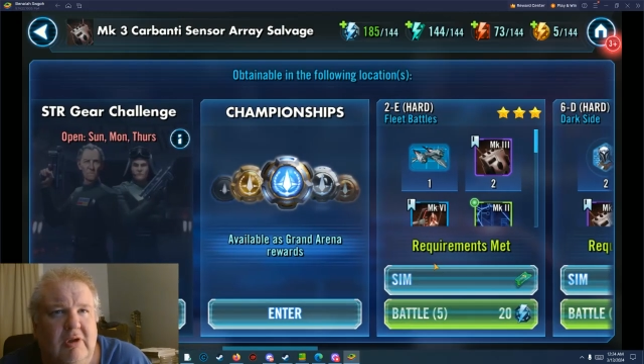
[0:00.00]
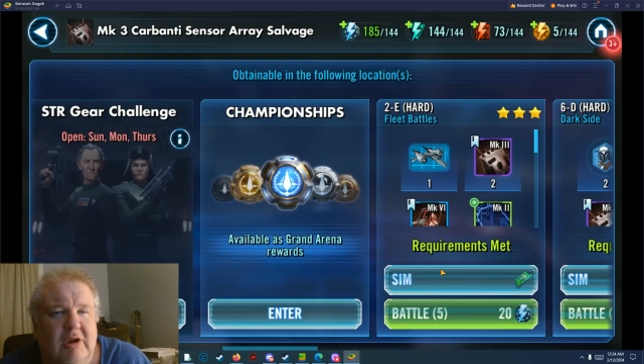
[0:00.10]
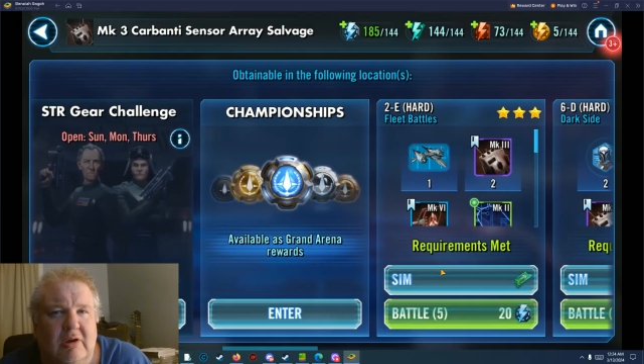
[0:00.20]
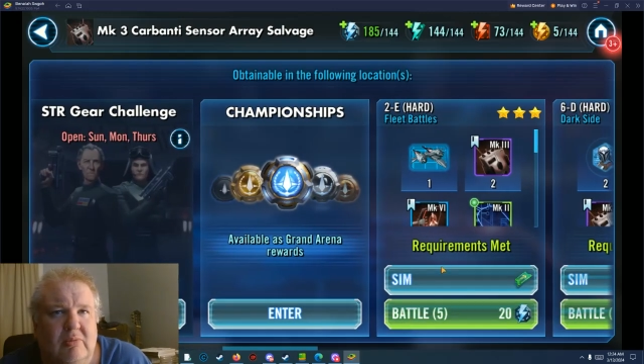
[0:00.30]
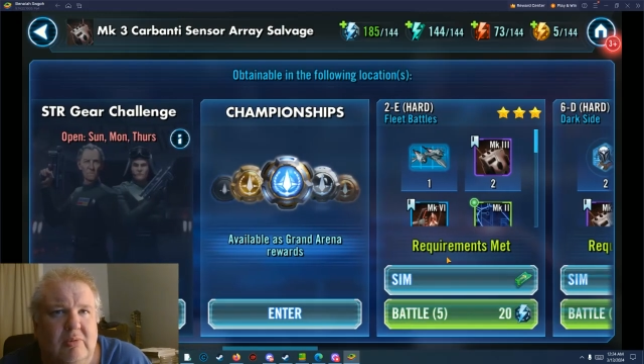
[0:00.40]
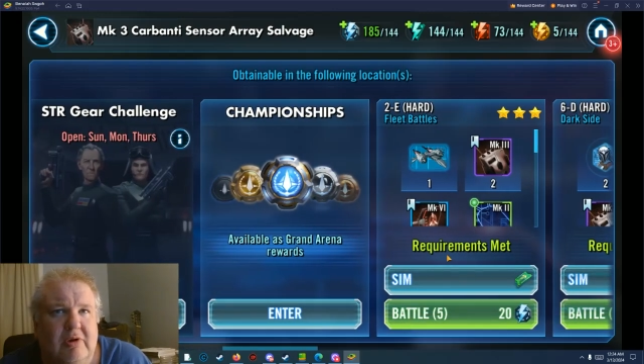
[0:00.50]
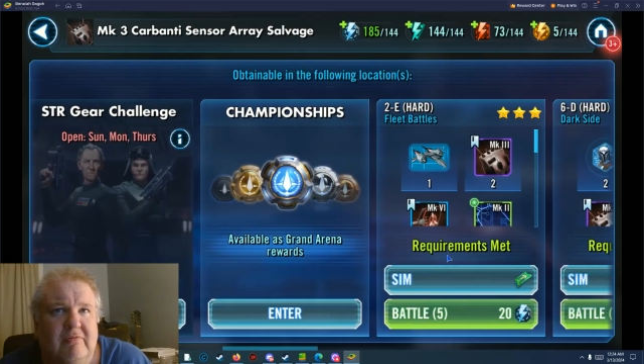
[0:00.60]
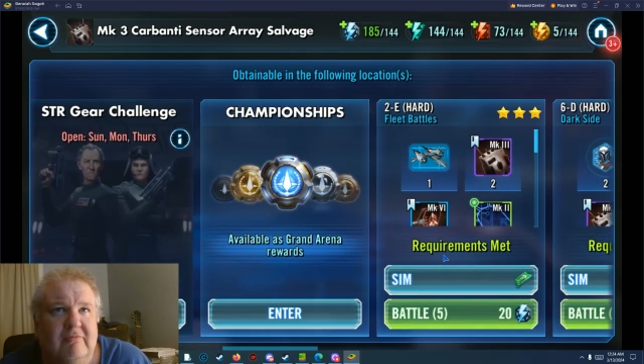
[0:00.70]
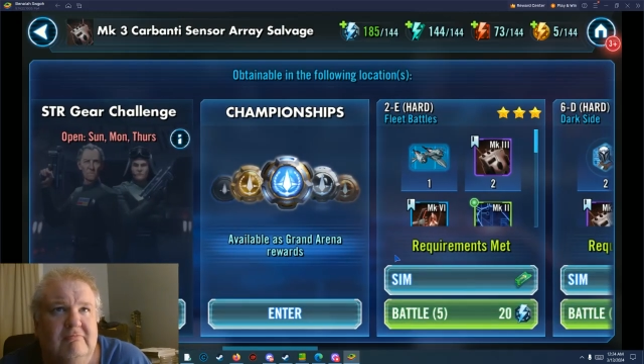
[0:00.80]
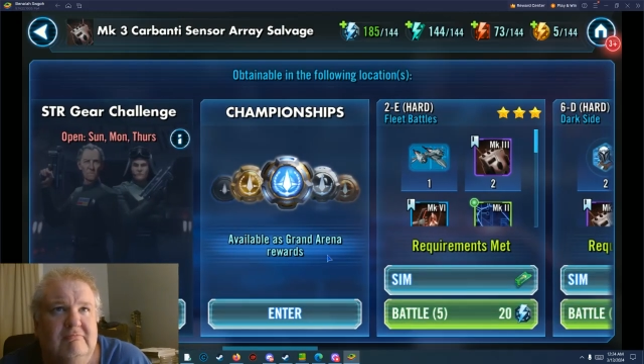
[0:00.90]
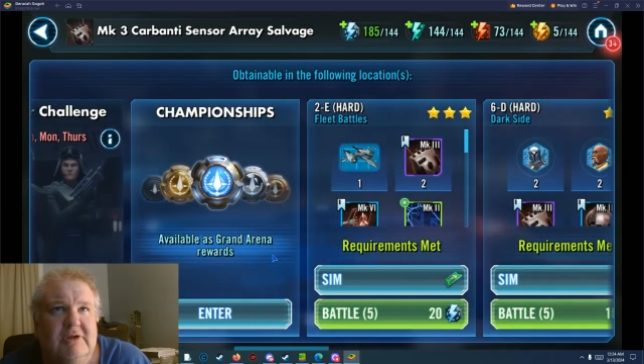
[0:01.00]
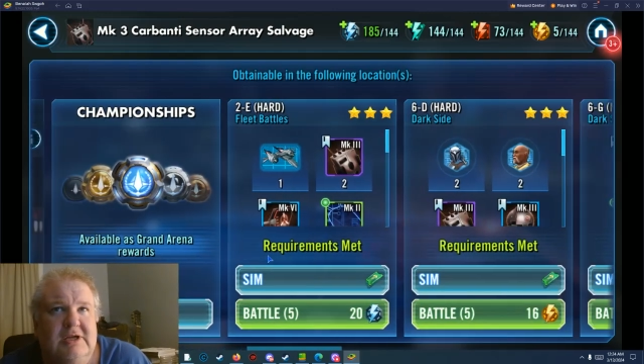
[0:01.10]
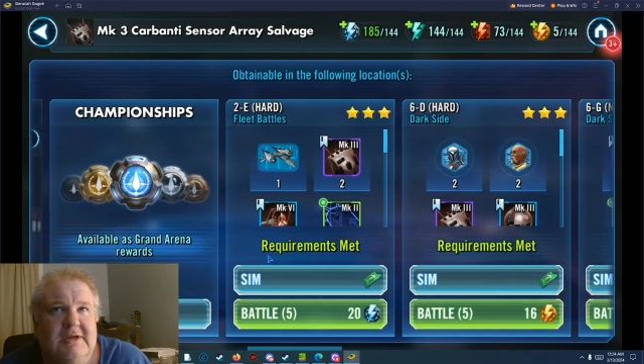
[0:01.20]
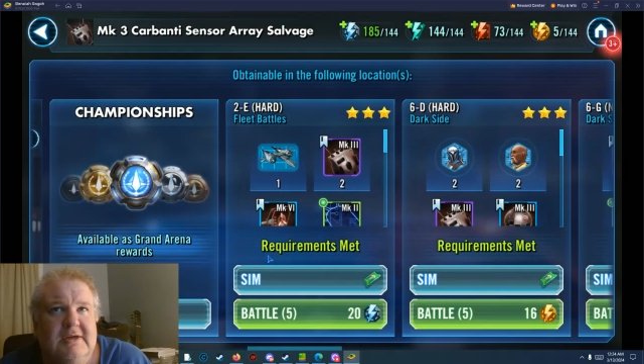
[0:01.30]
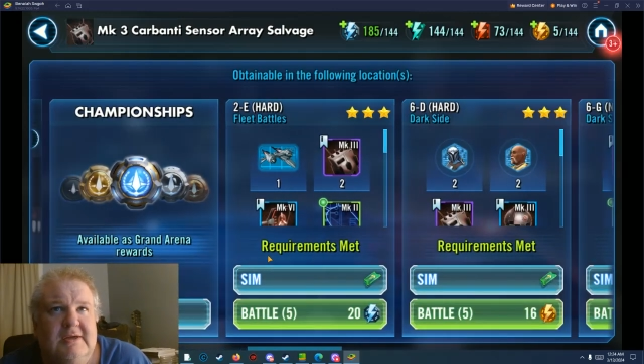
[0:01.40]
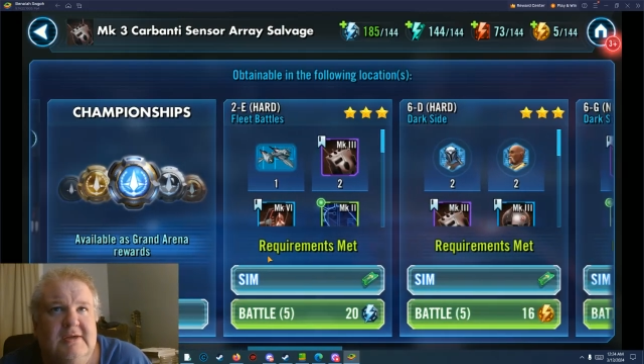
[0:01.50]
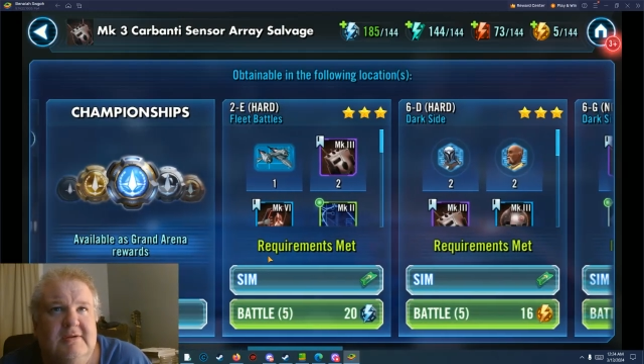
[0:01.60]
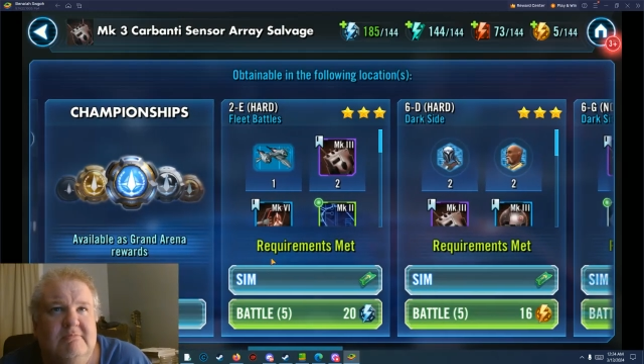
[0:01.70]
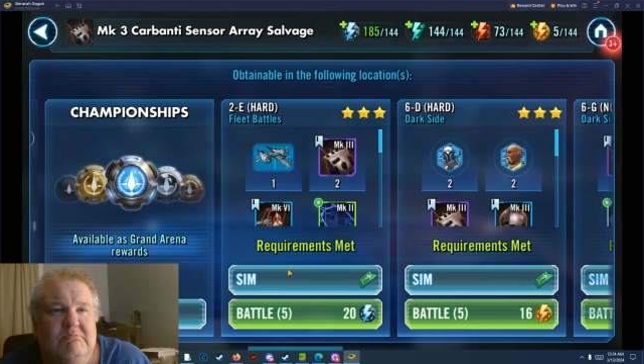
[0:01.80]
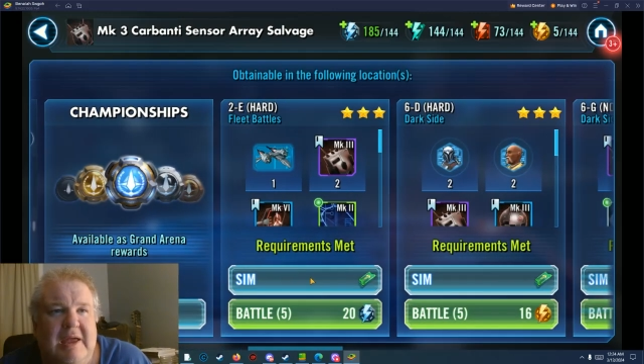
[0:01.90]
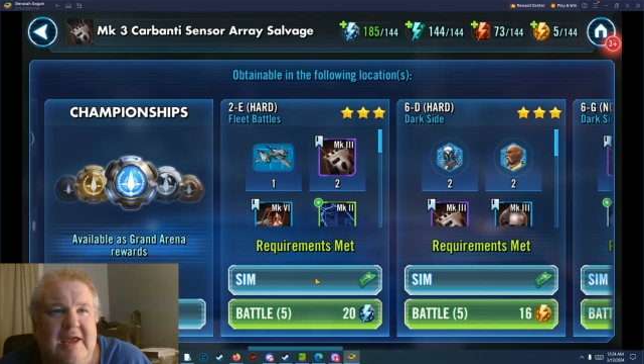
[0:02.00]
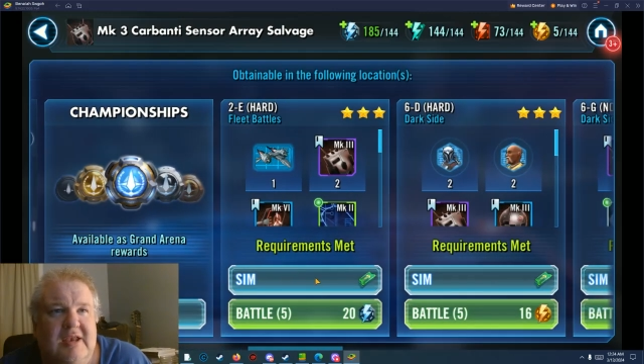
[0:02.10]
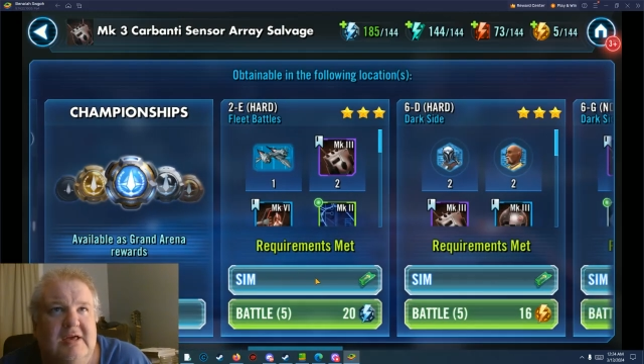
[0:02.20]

you know, we've made